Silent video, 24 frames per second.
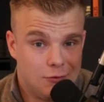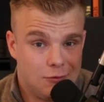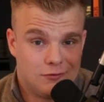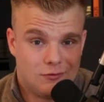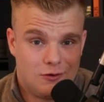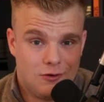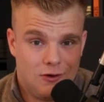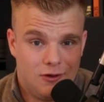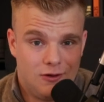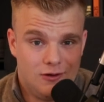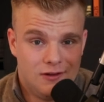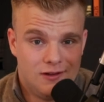
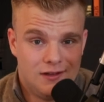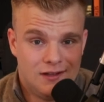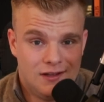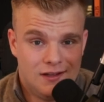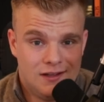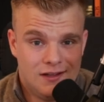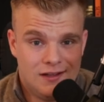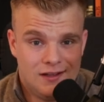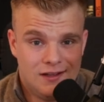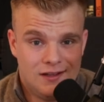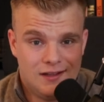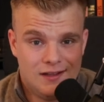call.
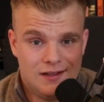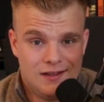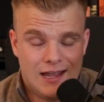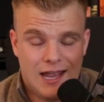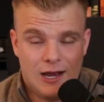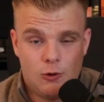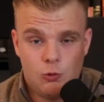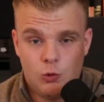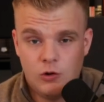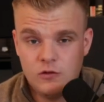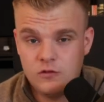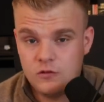And
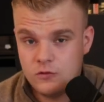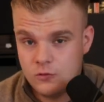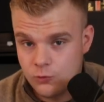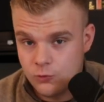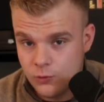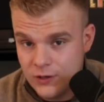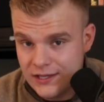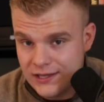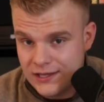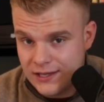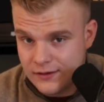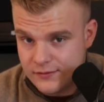once you
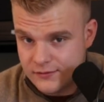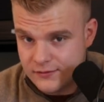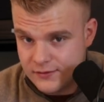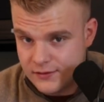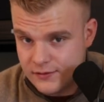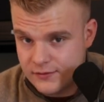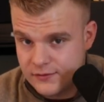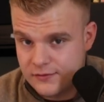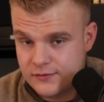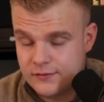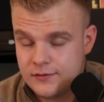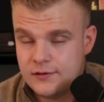realize
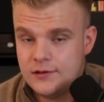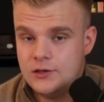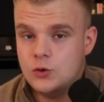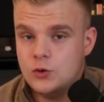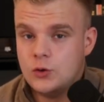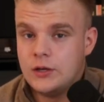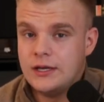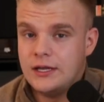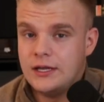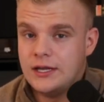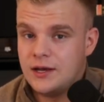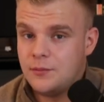this, you
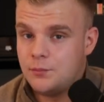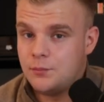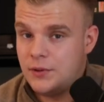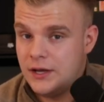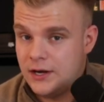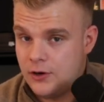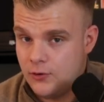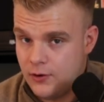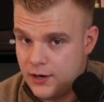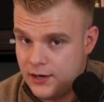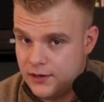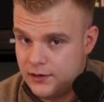can get
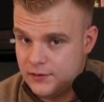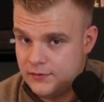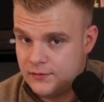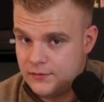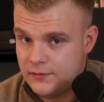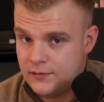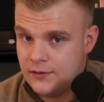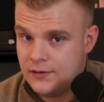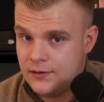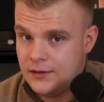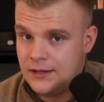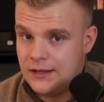better at it
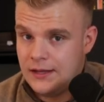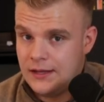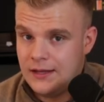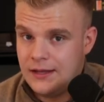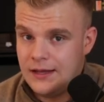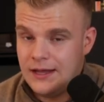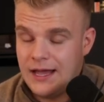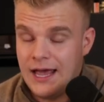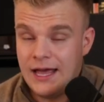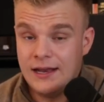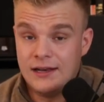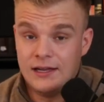
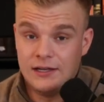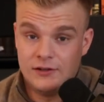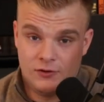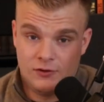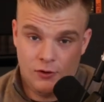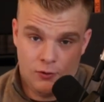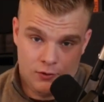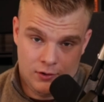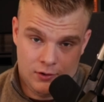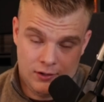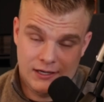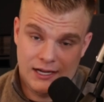and in
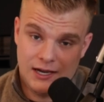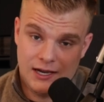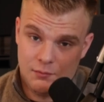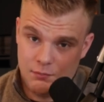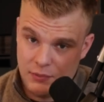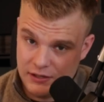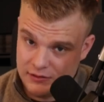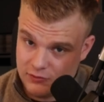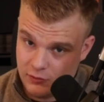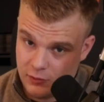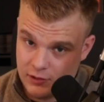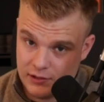turn get
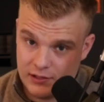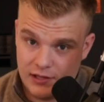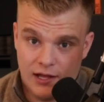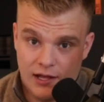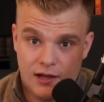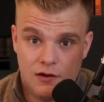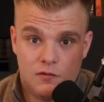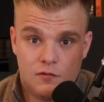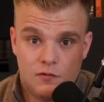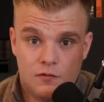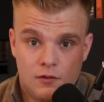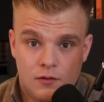better at
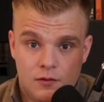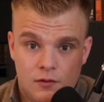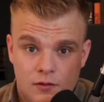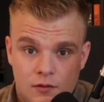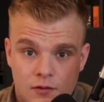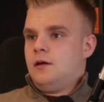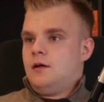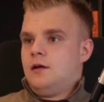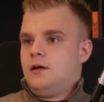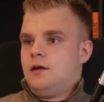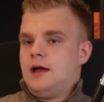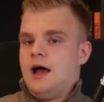life.
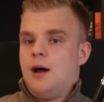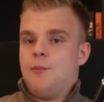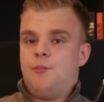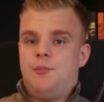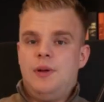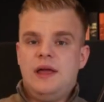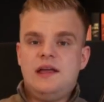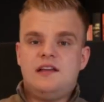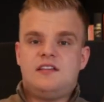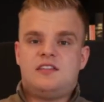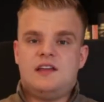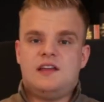A
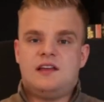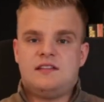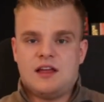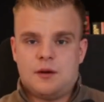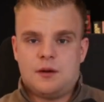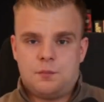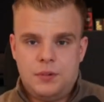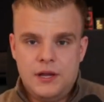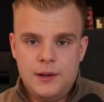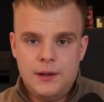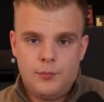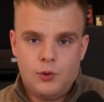big thing that
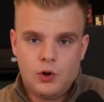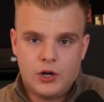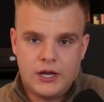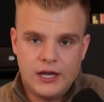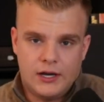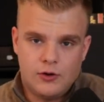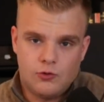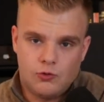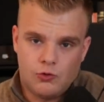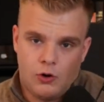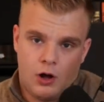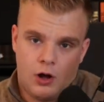people get
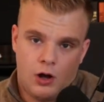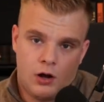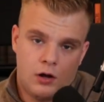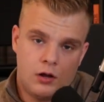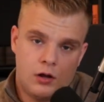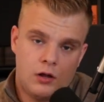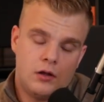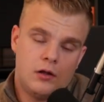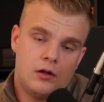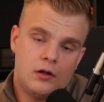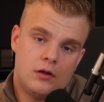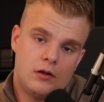wrong
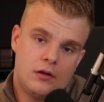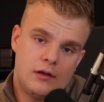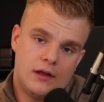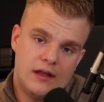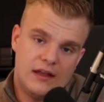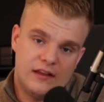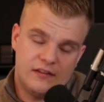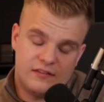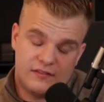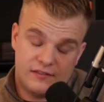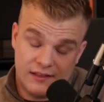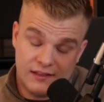
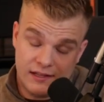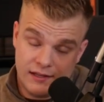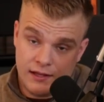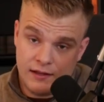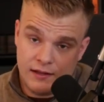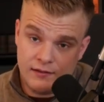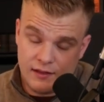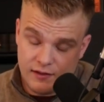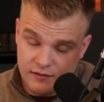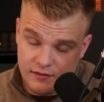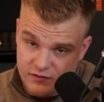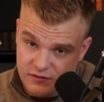is thinking
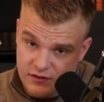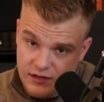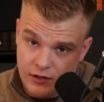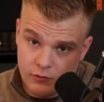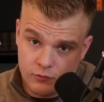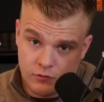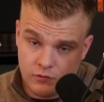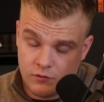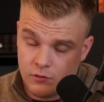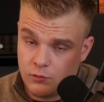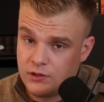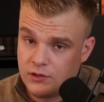that sales
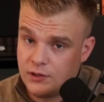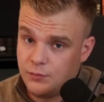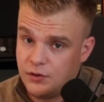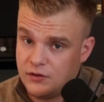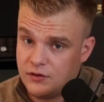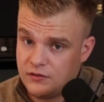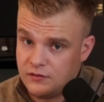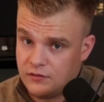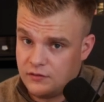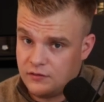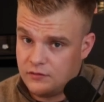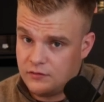is only
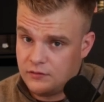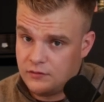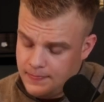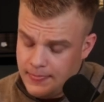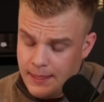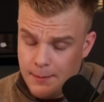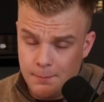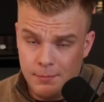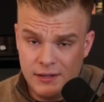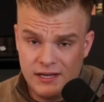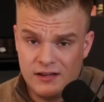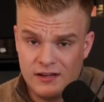business.
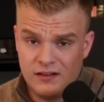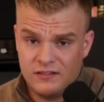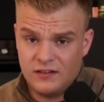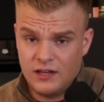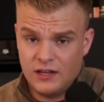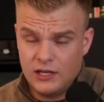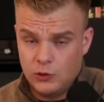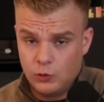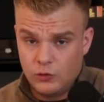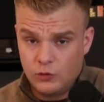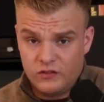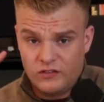Because
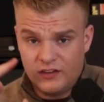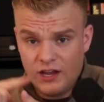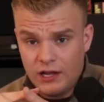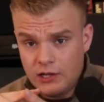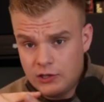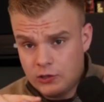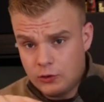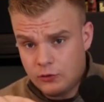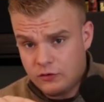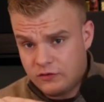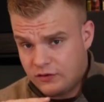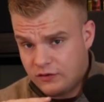you sell
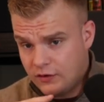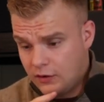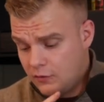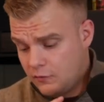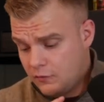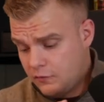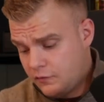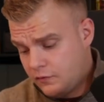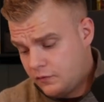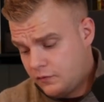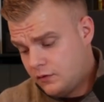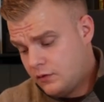
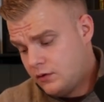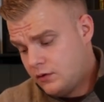yourself